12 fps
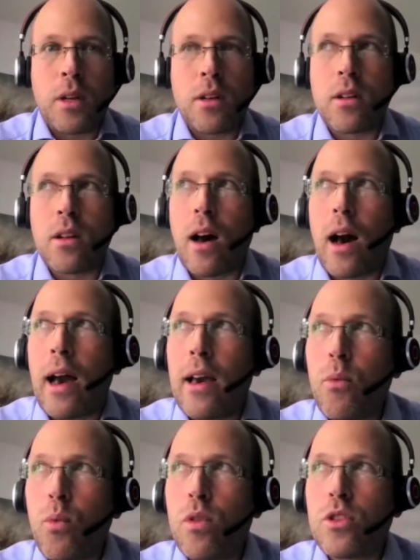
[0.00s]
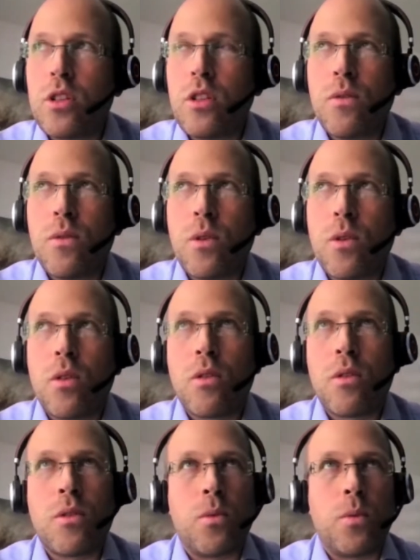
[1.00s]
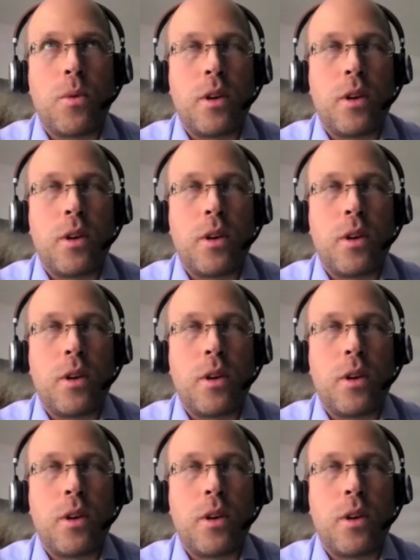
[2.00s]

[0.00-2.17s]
I mean, I was involved